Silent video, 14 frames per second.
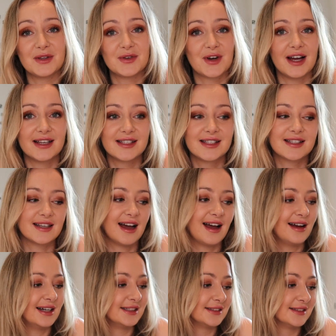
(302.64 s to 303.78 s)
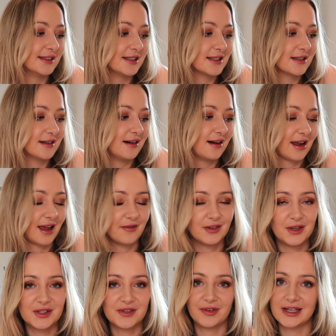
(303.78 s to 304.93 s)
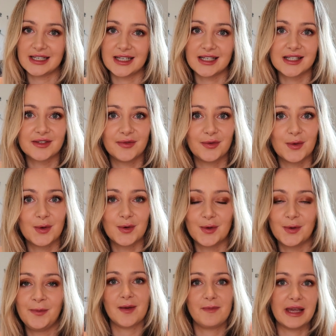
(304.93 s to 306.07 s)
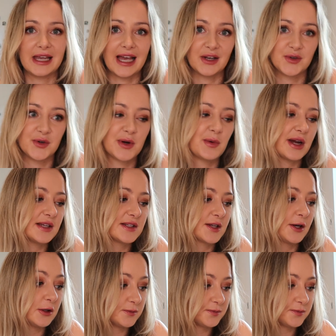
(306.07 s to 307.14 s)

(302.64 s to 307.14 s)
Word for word: Pinterest and I have loads of ideas for a big entryway, so